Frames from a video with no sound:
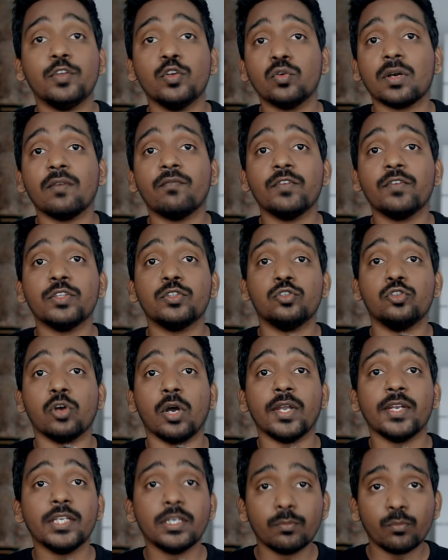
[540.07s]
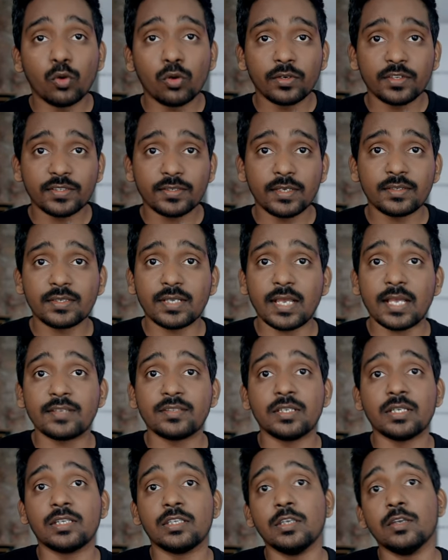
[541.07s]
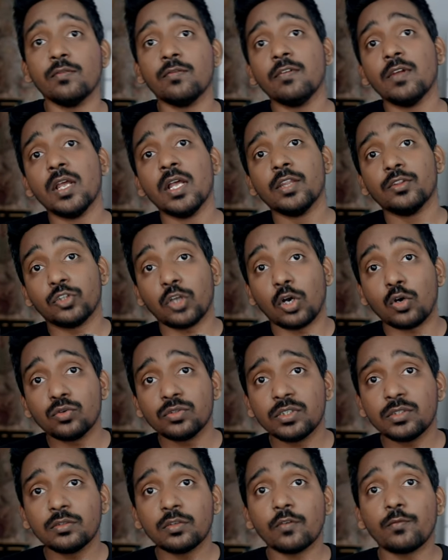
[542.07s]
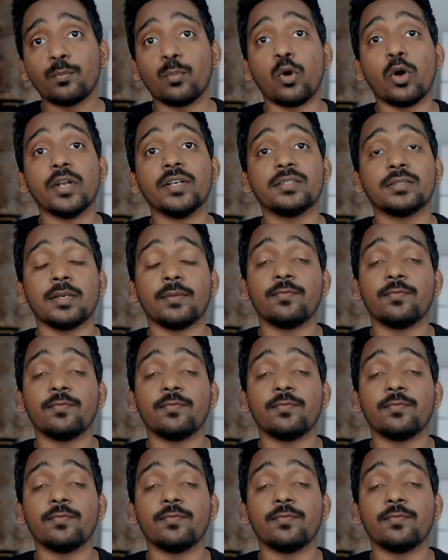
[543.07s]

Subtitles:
few come with joining bonuses, as they give thousands of points